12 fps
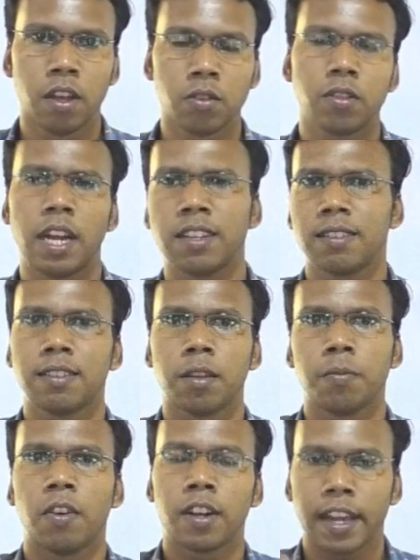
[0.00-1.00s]
So that's
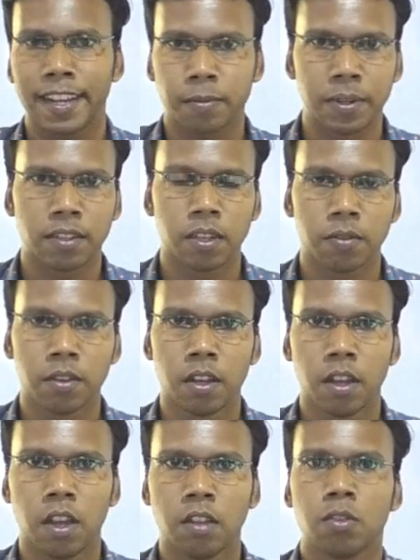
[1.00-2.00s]
somewhat expensive.
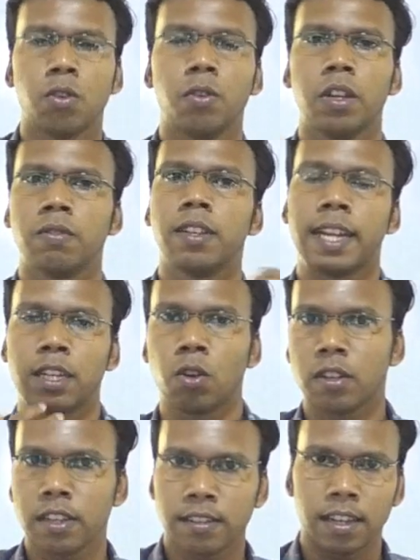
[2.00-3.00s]
So if the
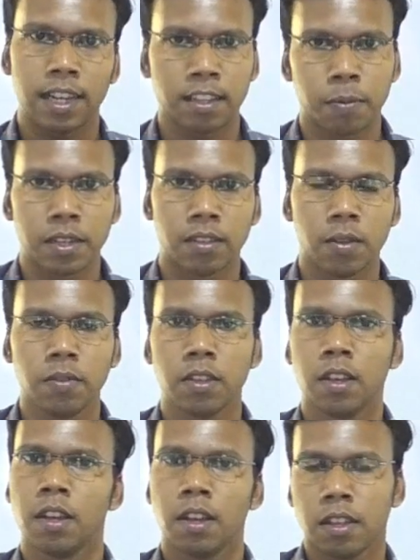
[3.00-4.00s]
technology is expensive,
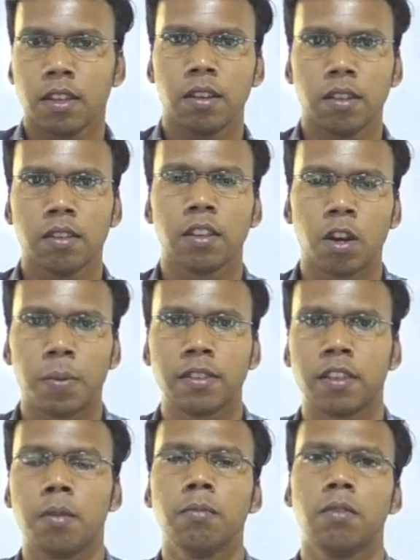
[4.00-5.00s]
there will be
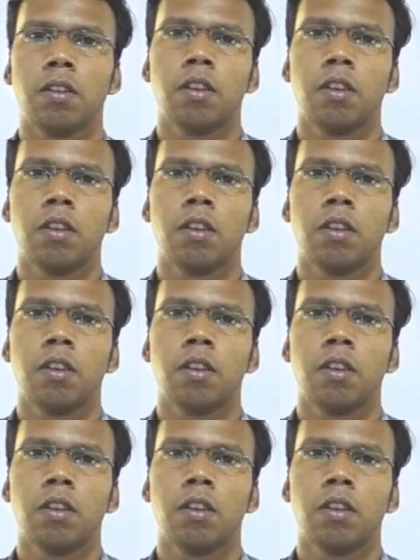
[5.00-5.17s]
some